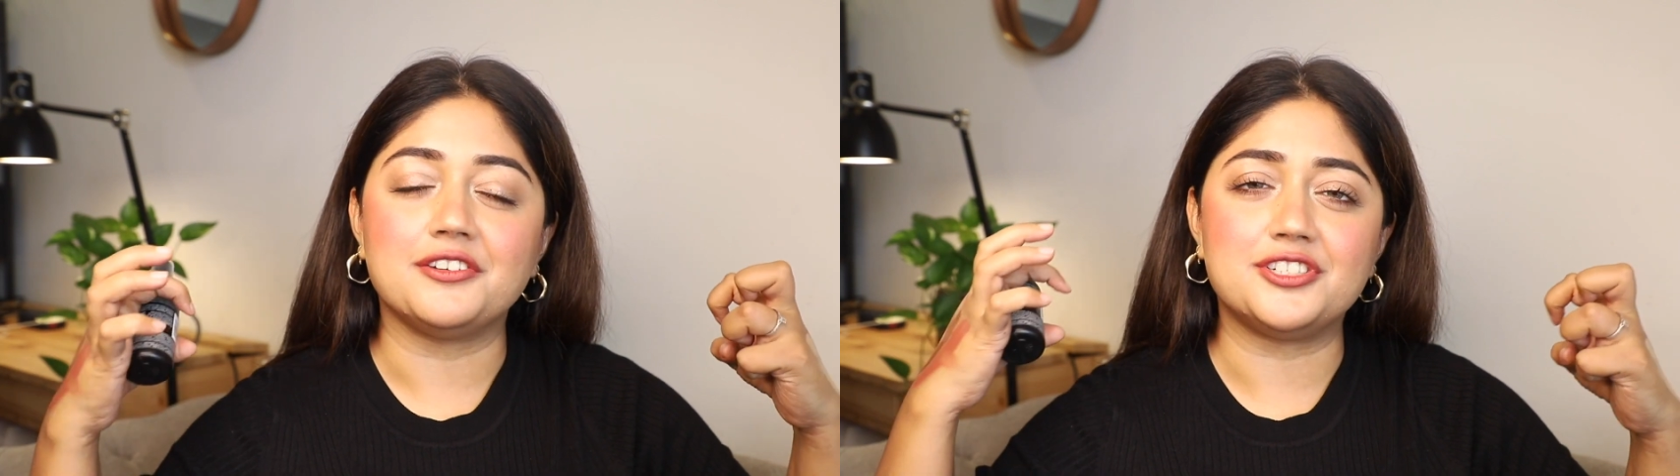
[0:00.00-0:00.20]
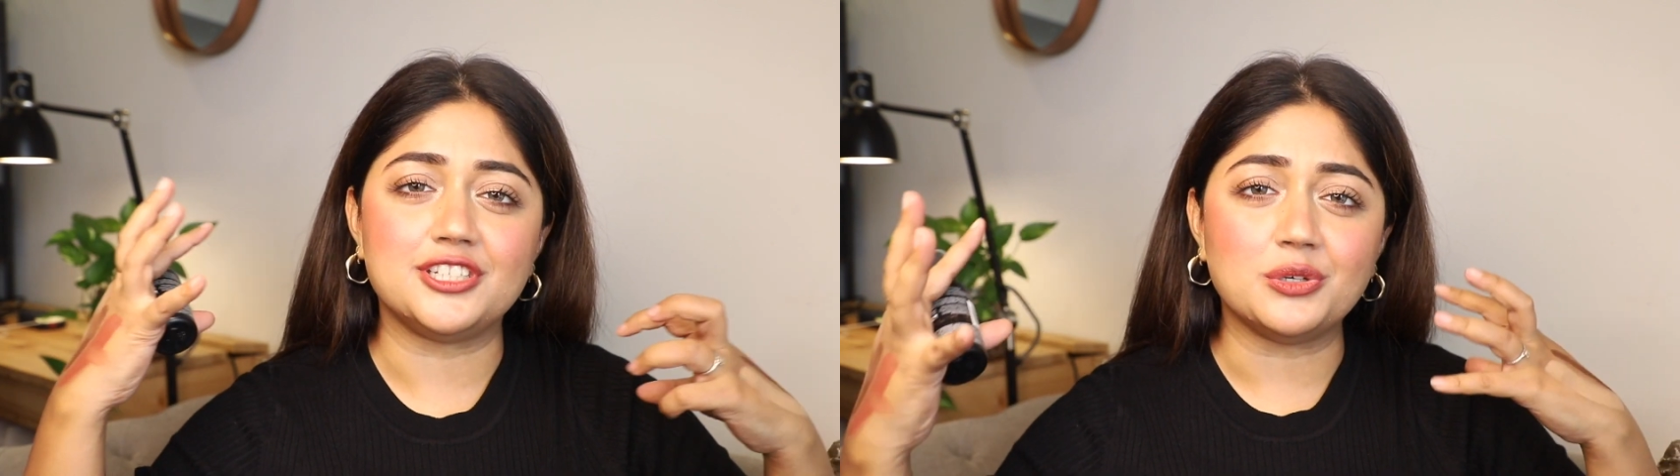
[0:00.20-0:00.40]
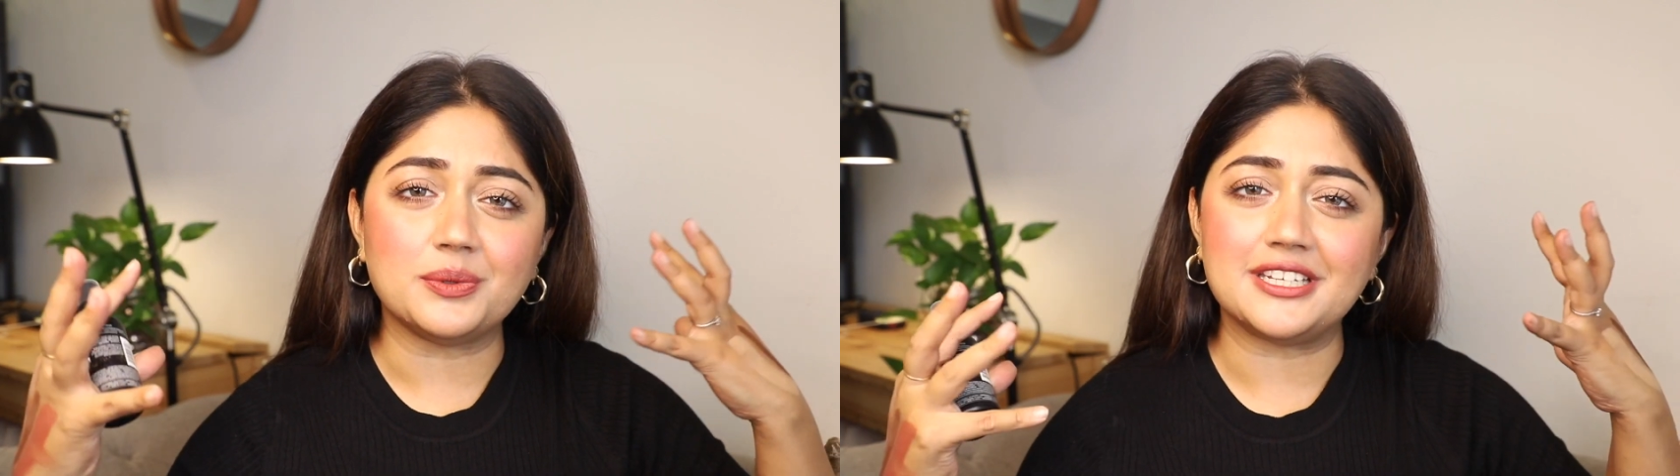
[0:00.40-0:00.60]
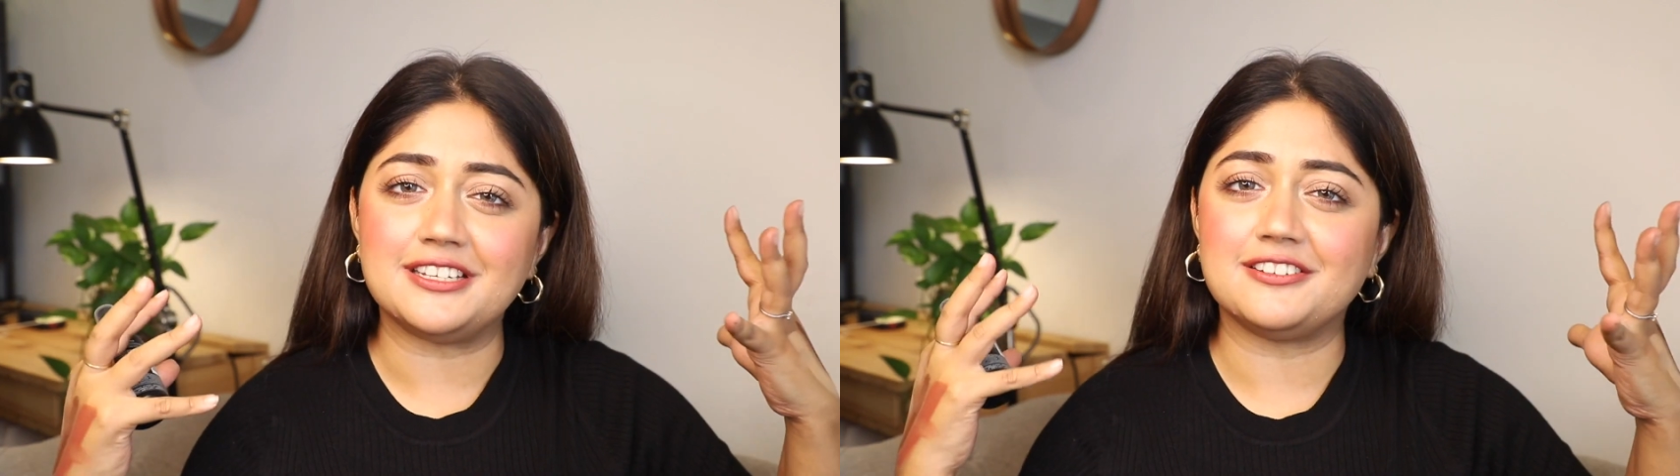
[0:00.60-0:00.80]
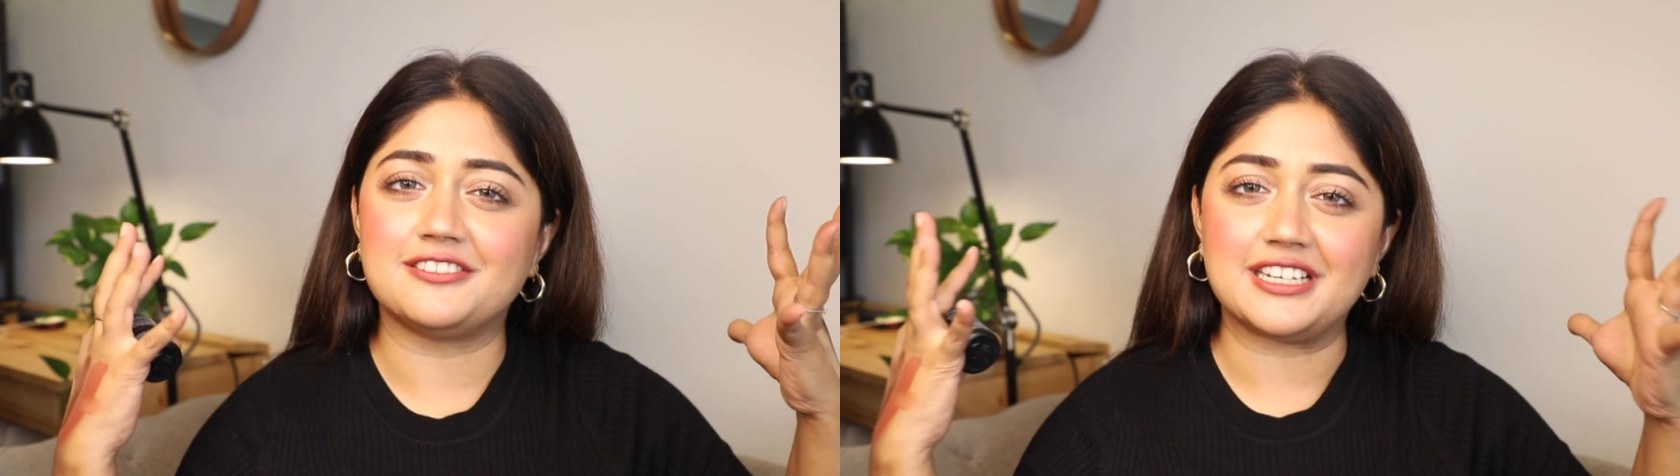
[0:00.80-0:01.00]

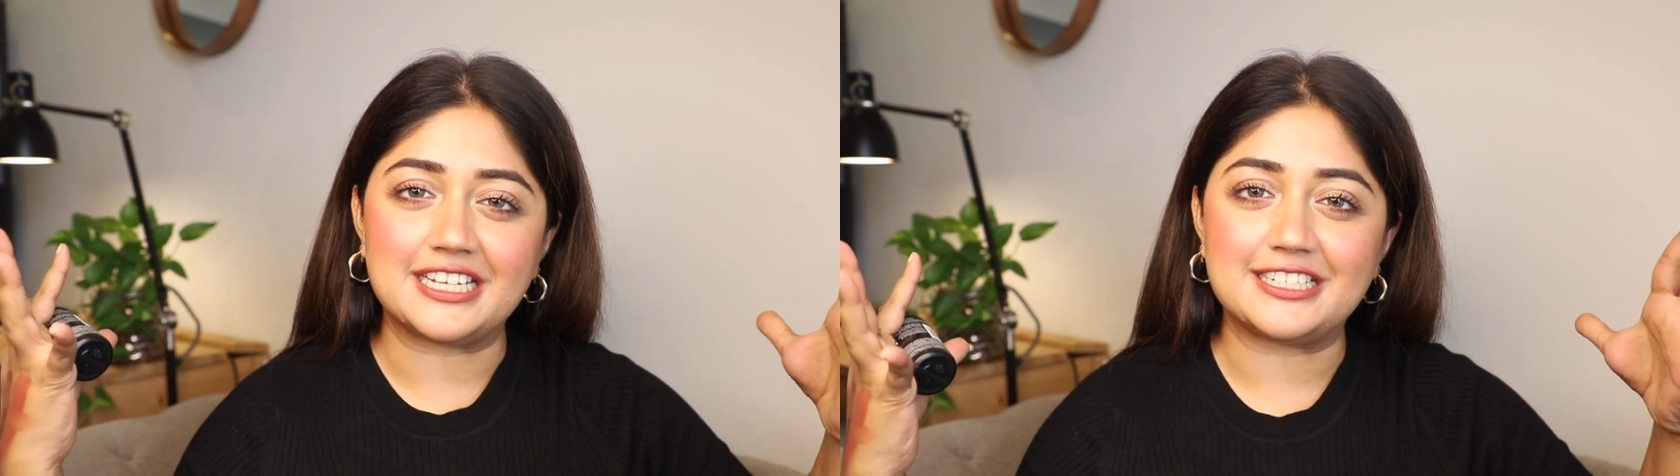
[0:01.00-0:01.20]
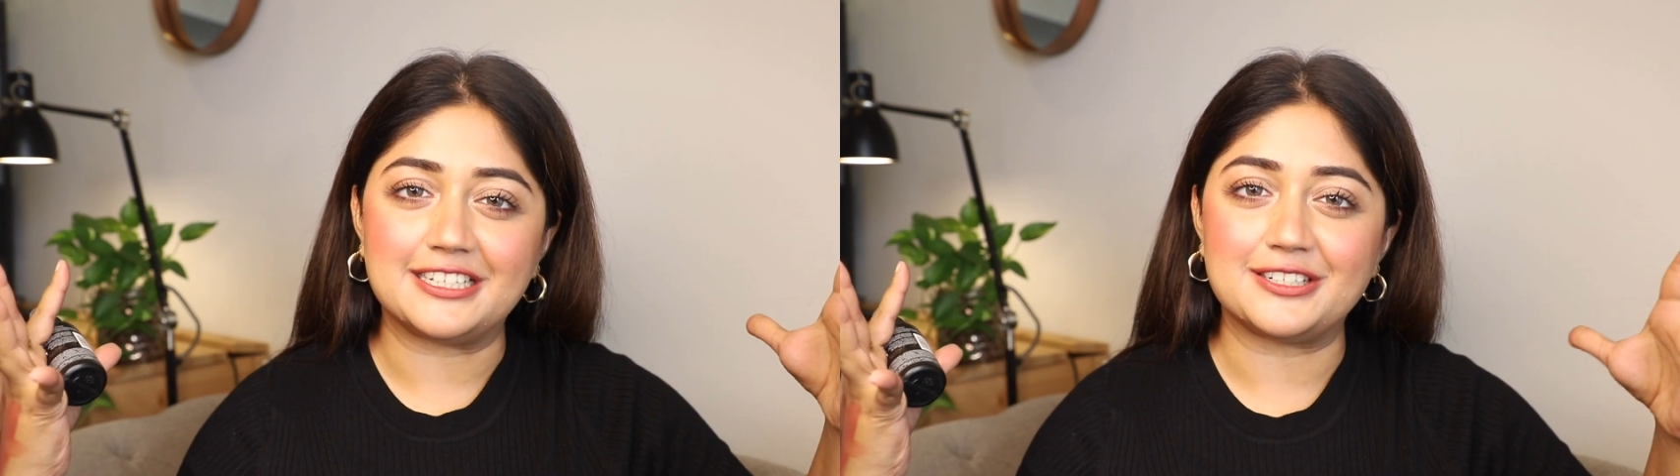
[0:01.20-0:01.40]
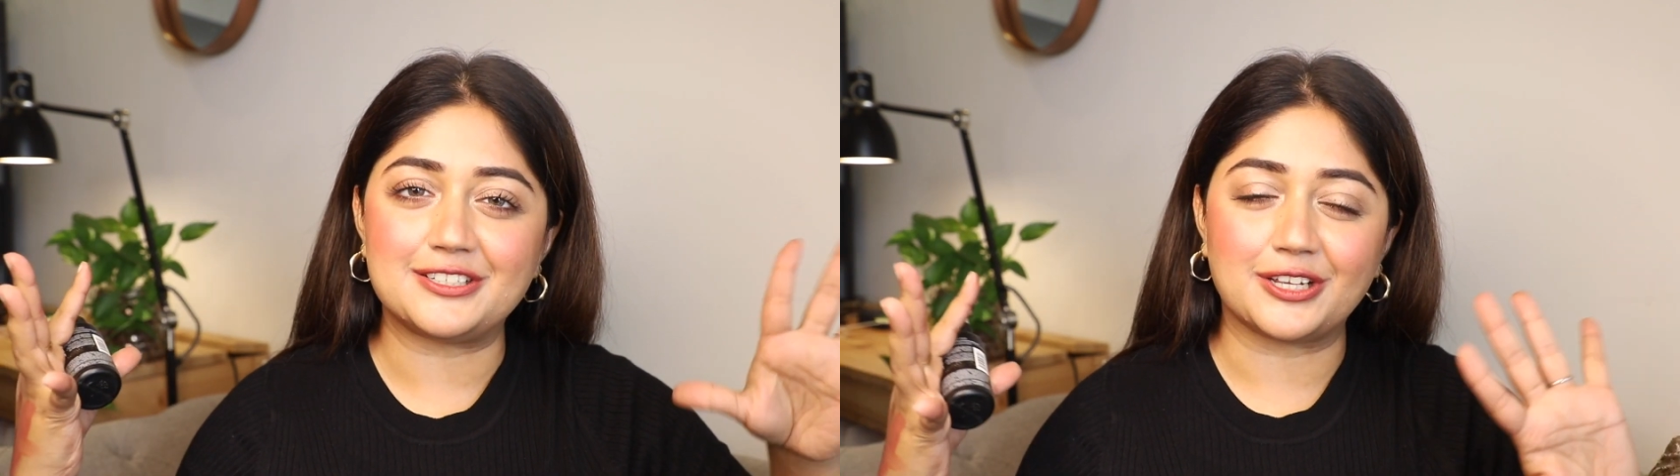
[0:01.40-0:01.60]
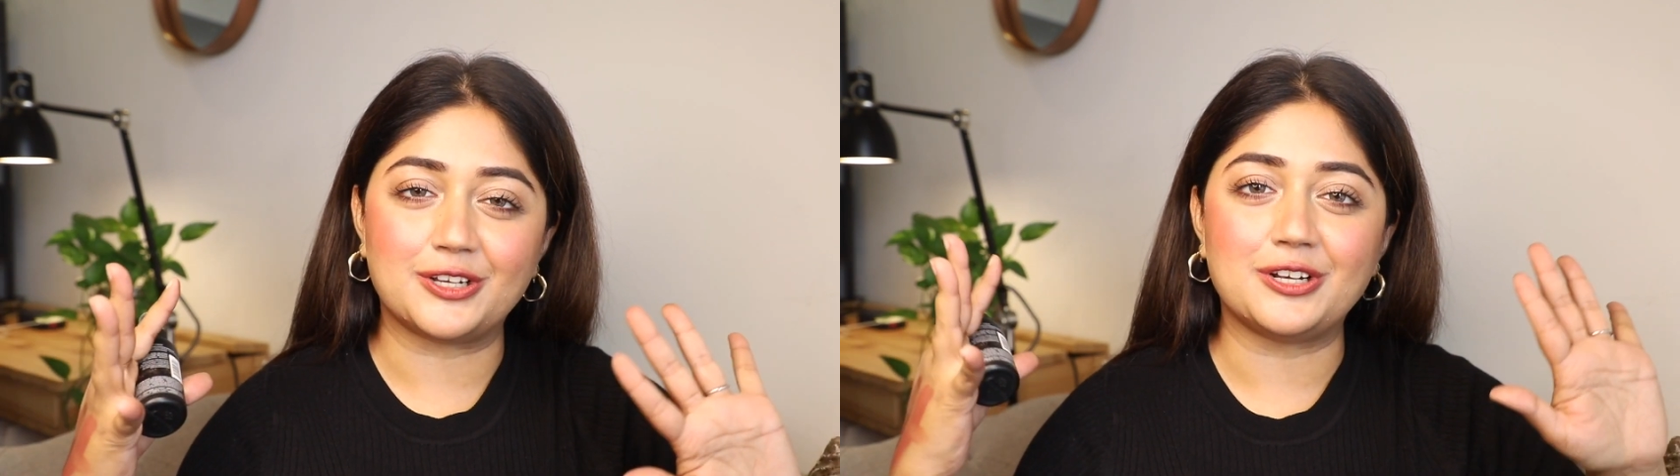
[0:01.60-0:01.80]
dewy, radiant,